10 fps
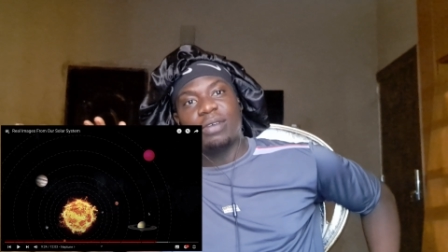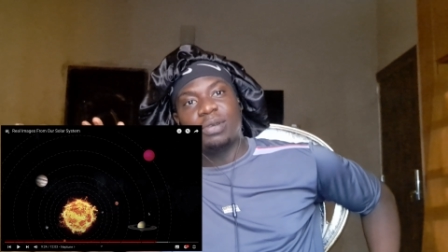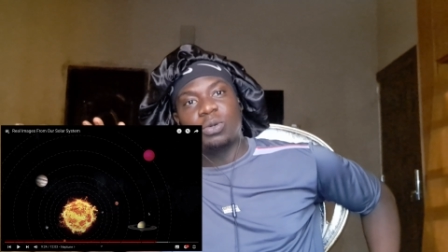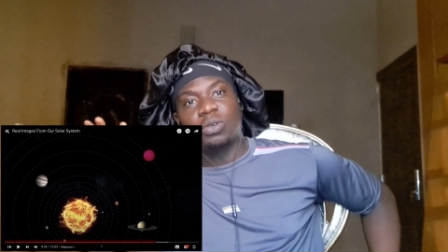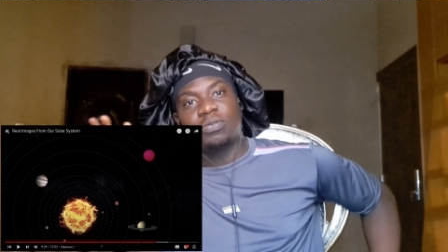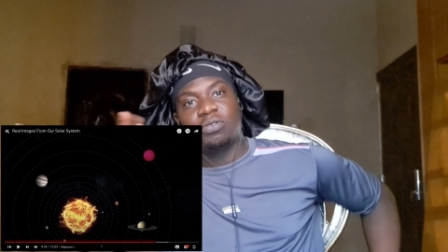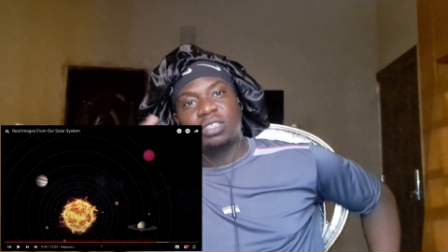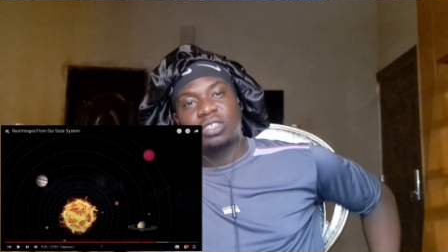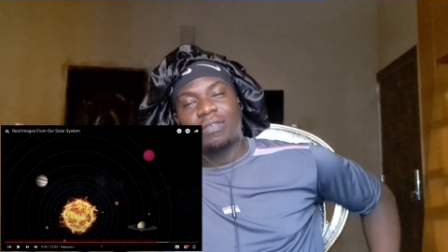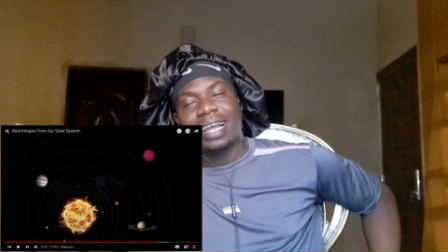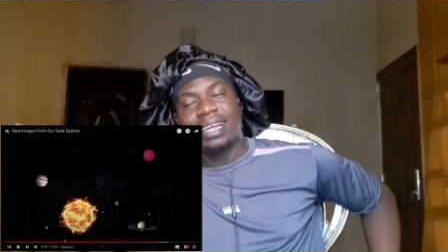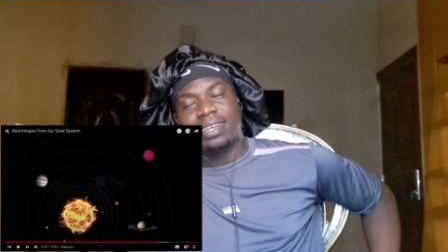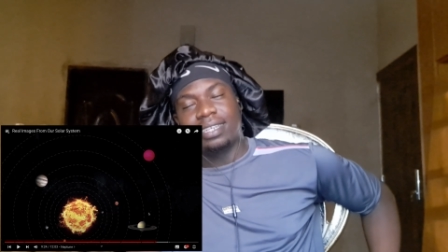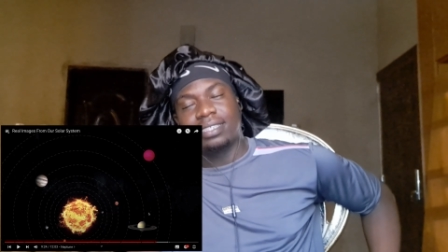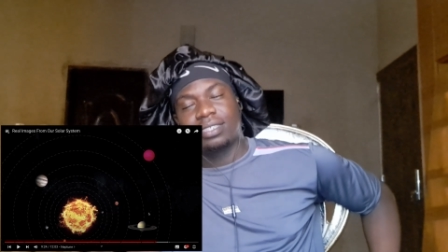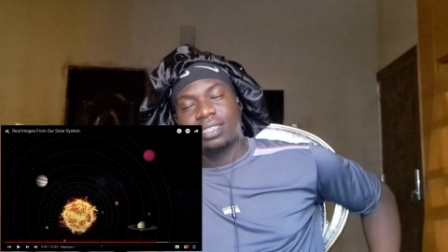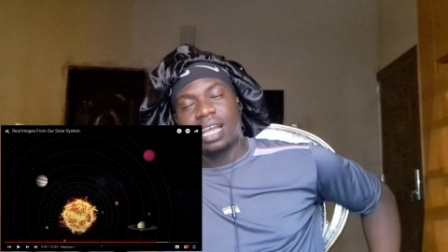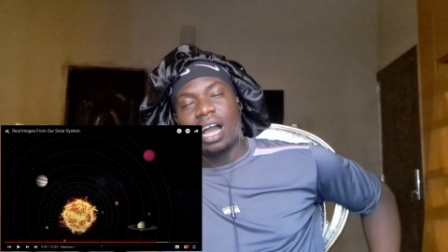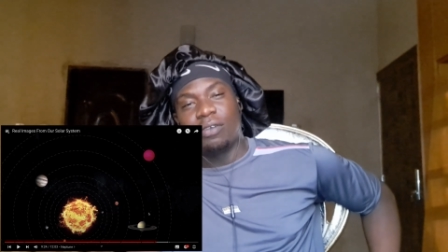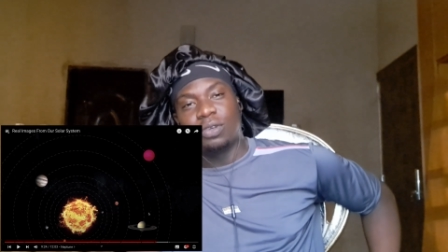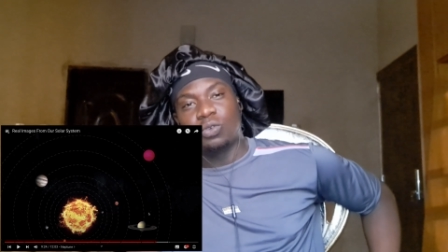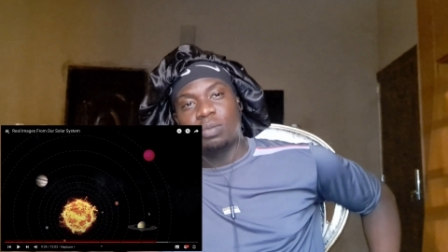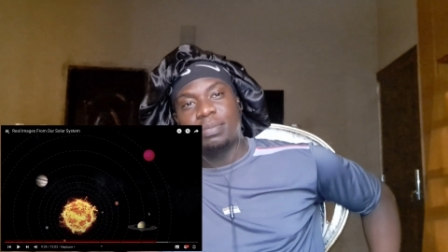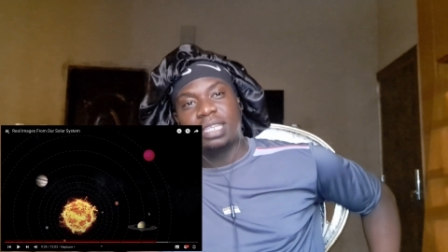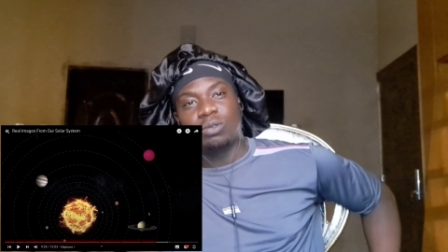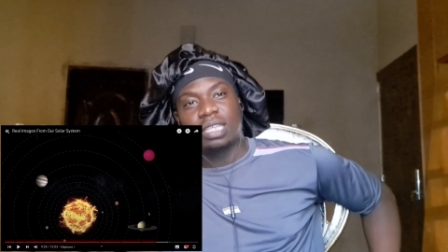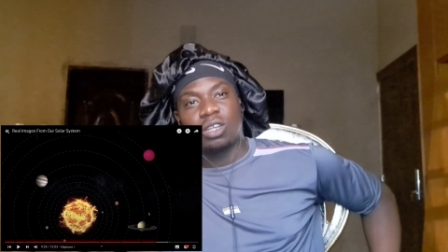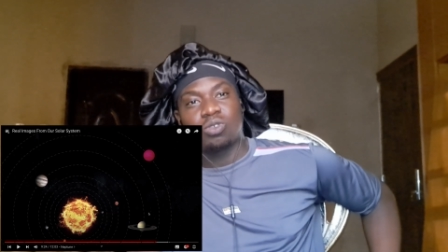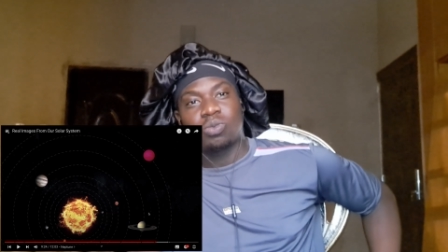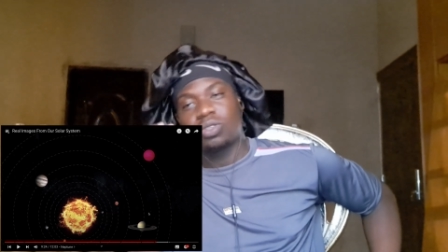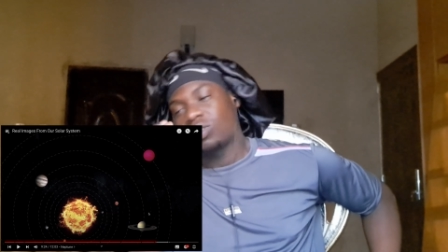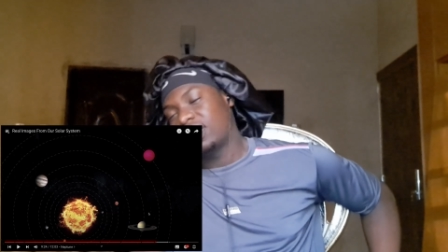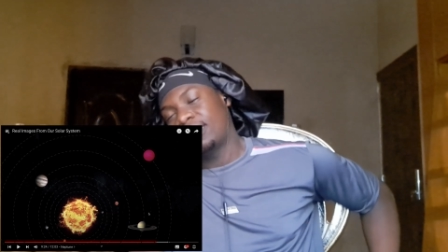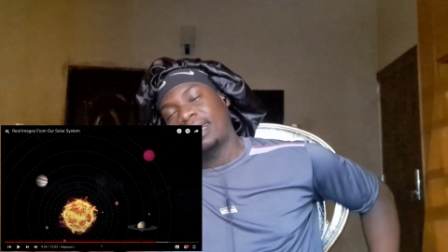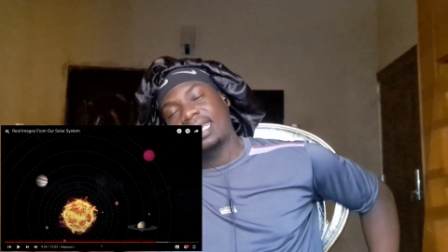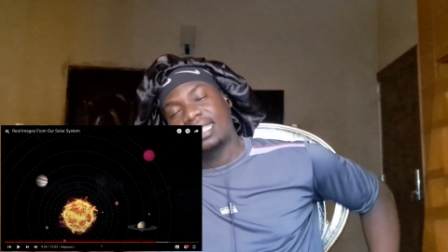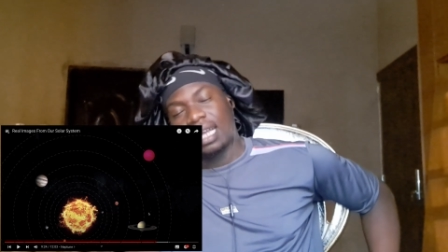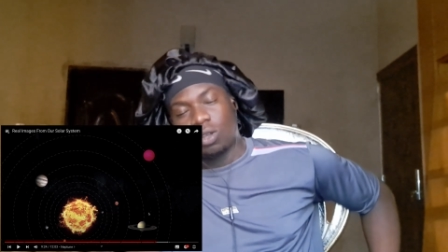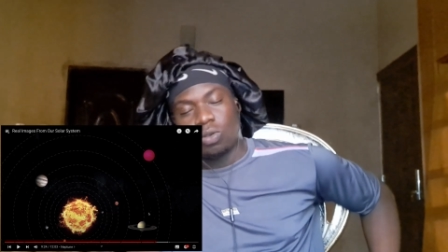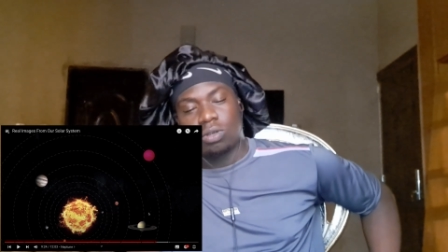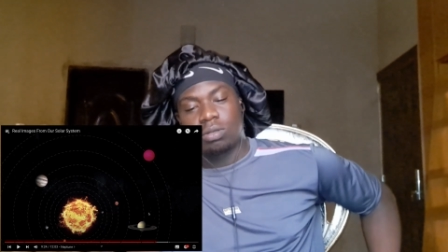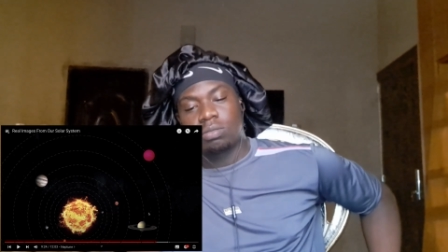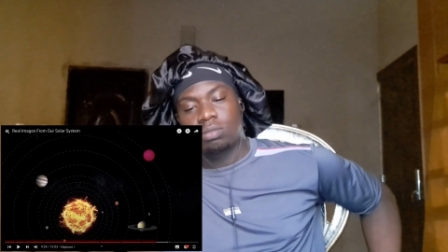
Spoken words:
were real, if we discover aliens are real, maybe they will tell us what all these planets are called.